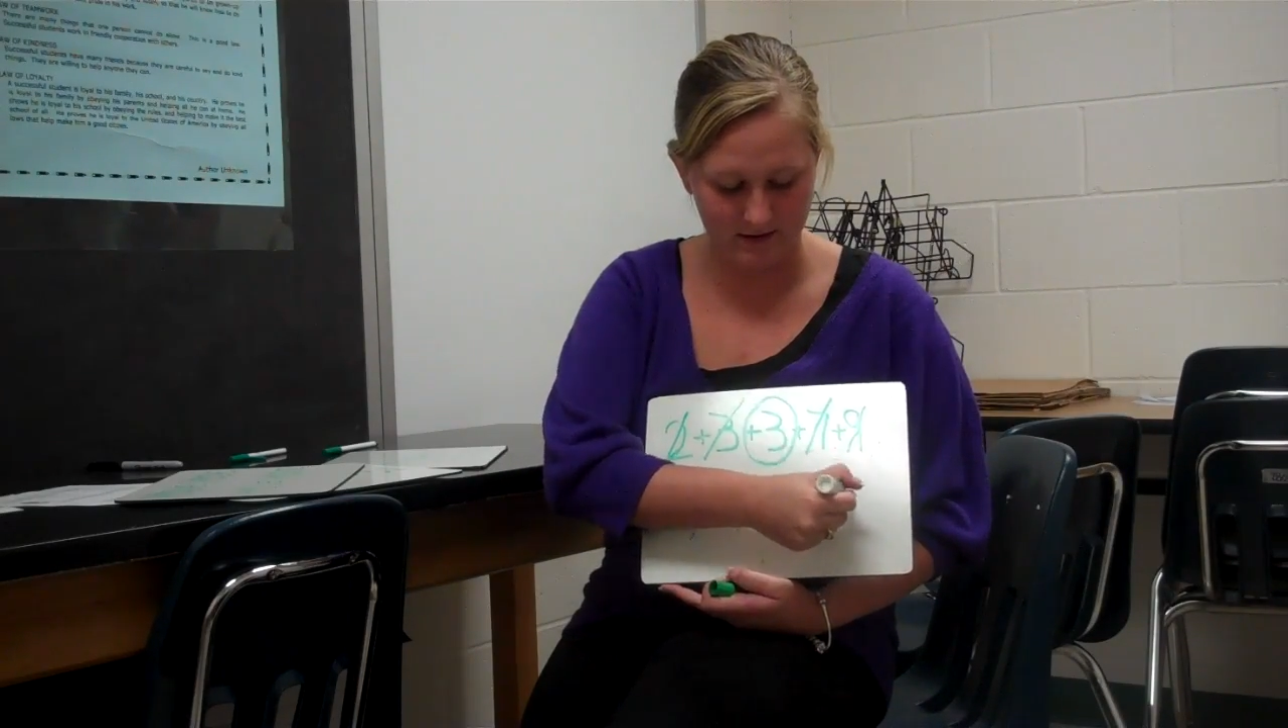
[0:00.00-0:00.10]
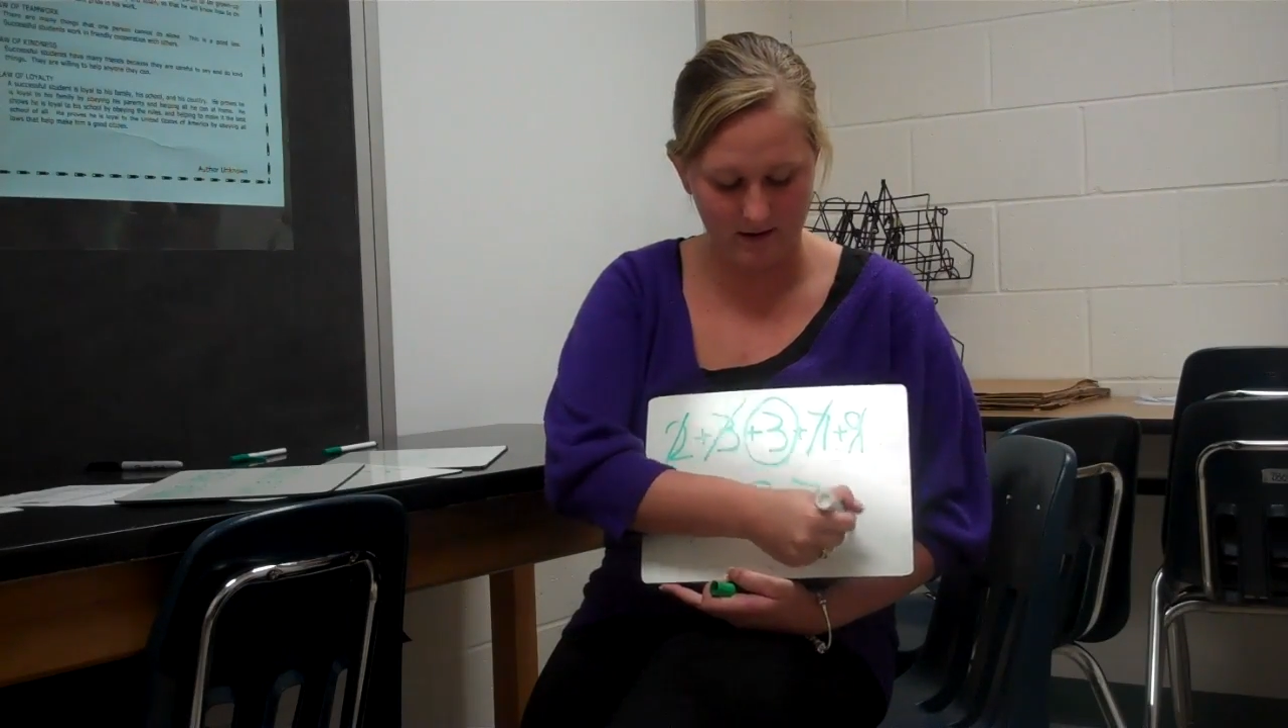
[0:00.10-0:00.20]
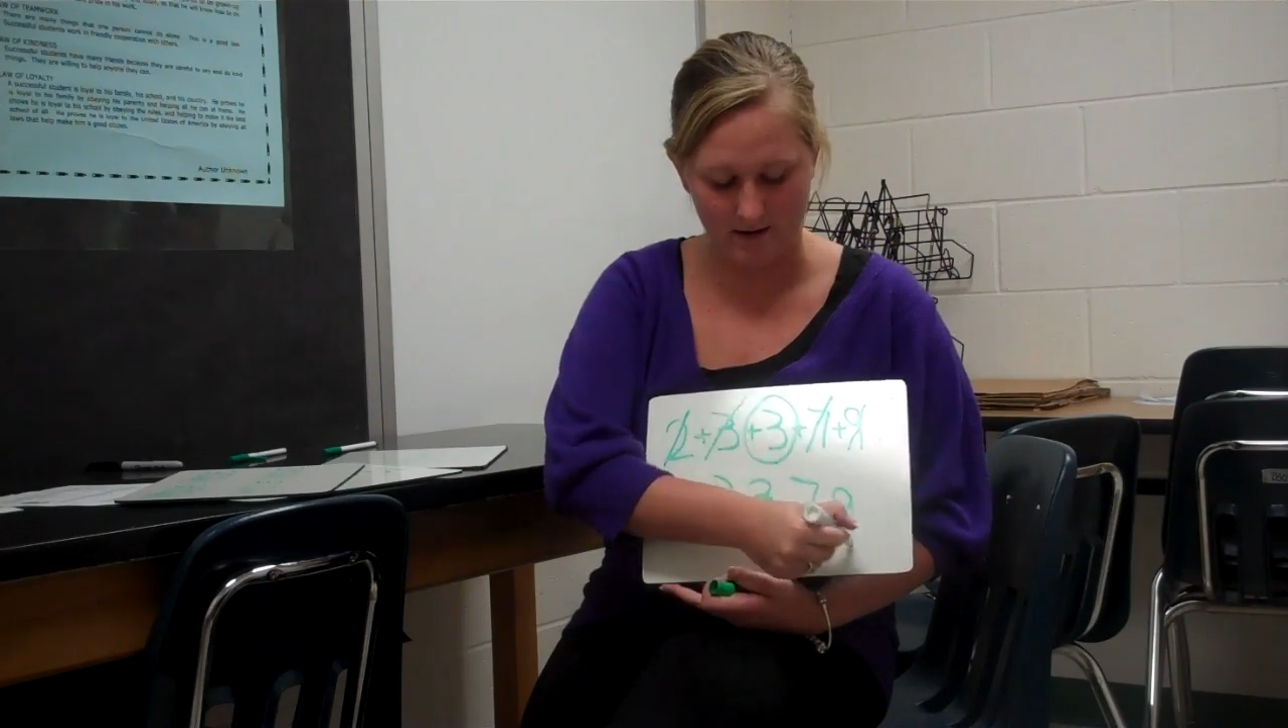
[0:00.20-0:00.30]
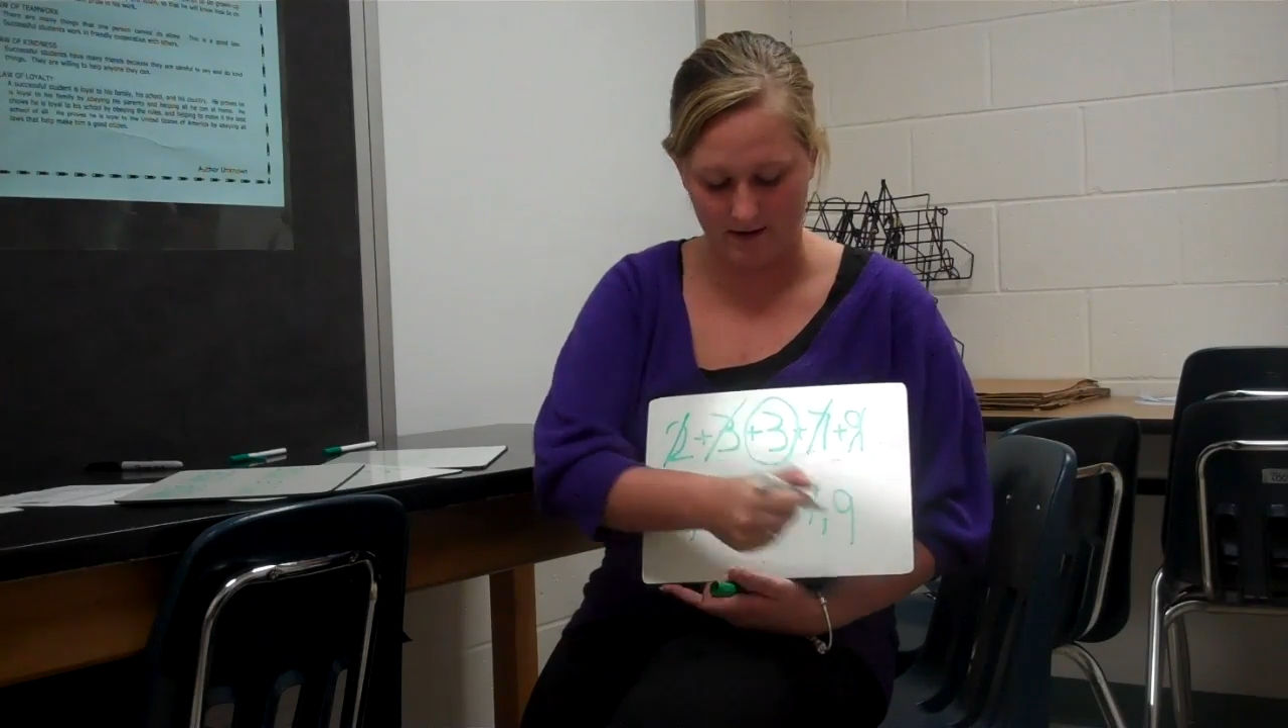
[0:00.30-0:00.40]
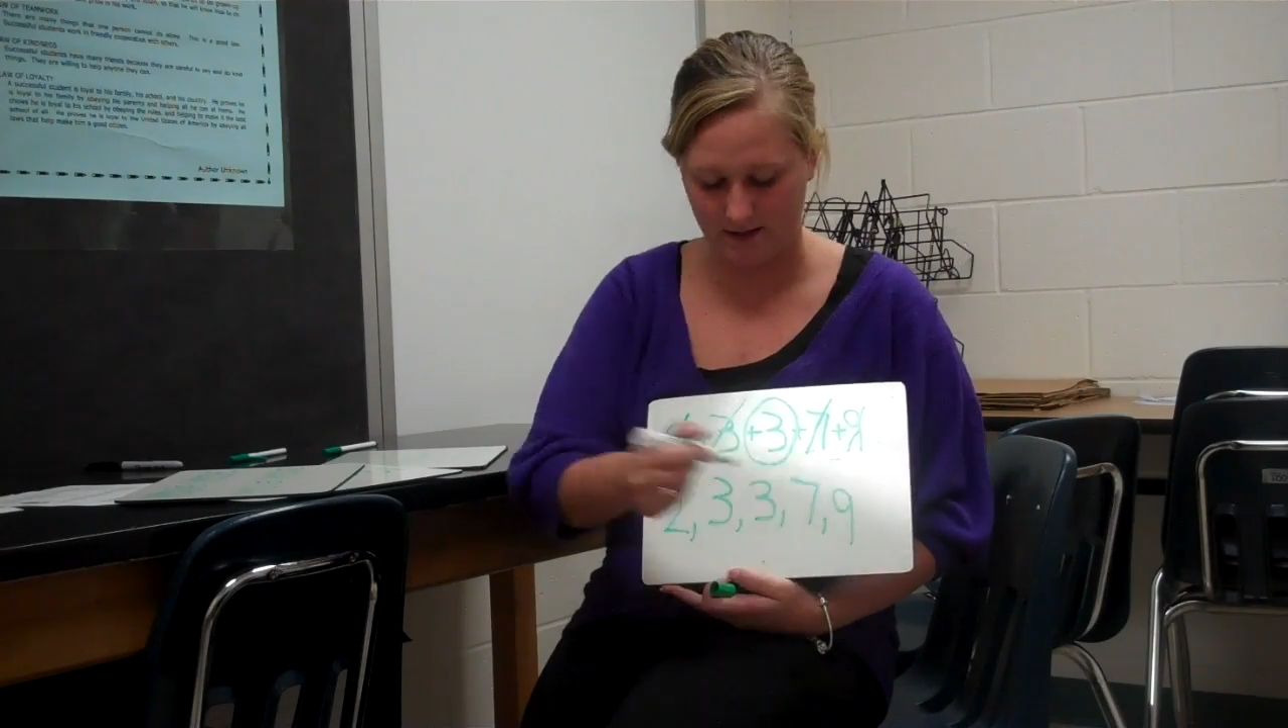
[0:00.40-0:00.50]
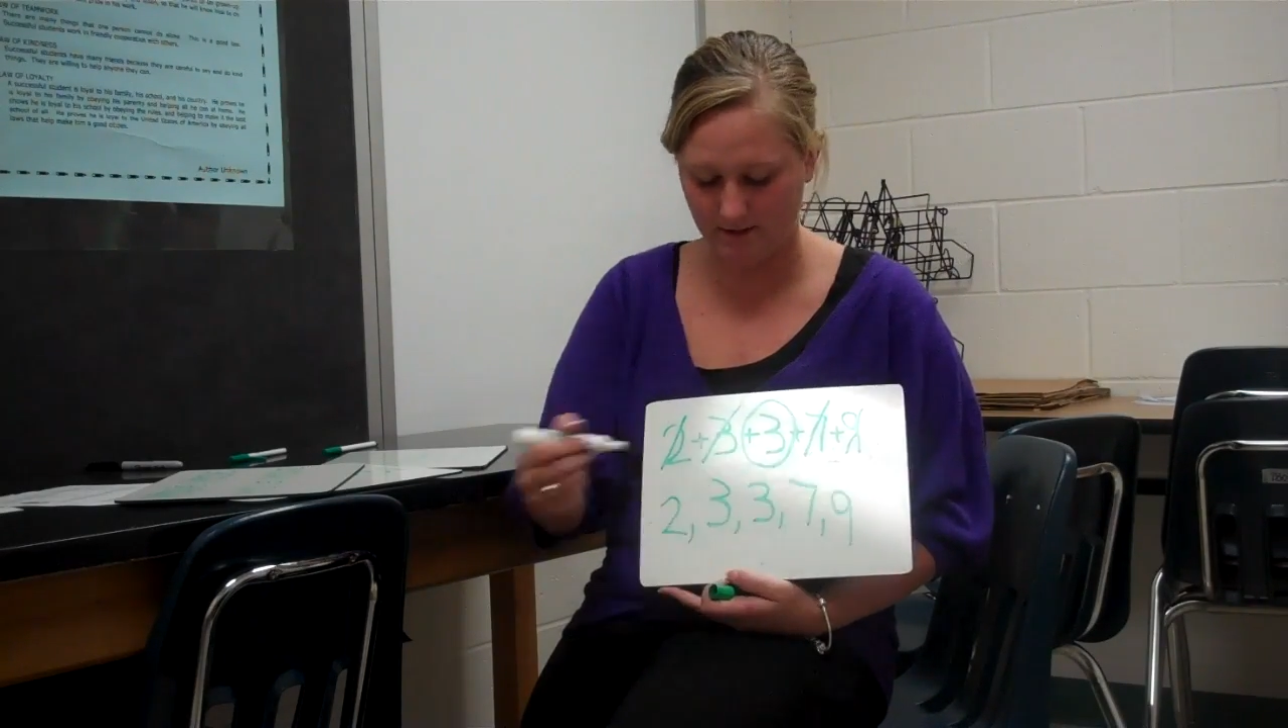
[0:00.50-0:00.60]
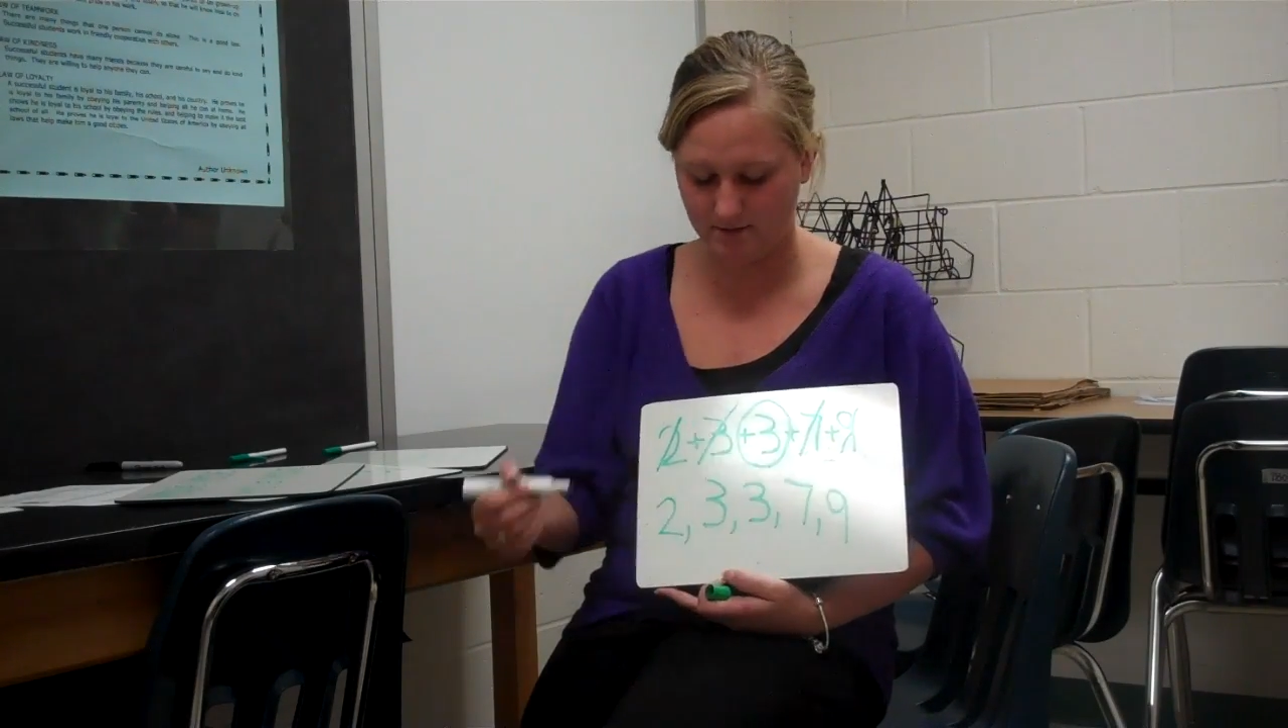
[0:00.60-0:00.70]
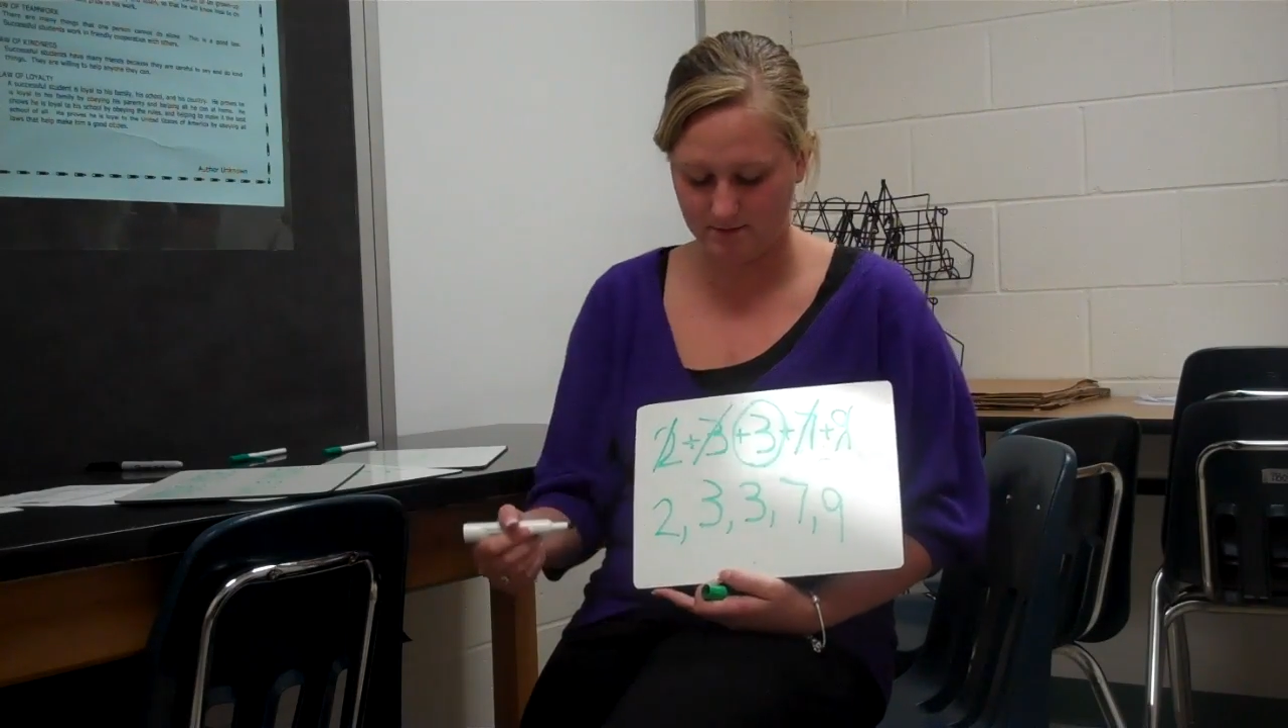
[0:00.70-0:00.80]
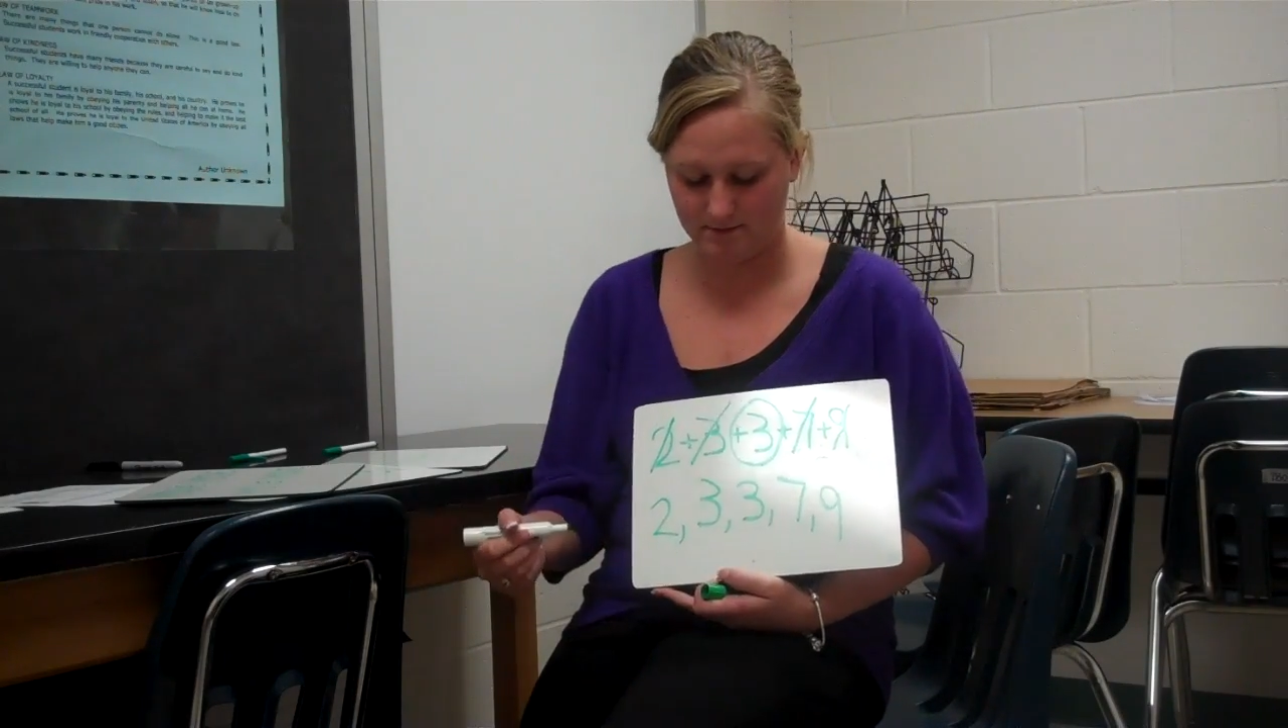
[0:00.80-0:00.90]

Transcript: 9.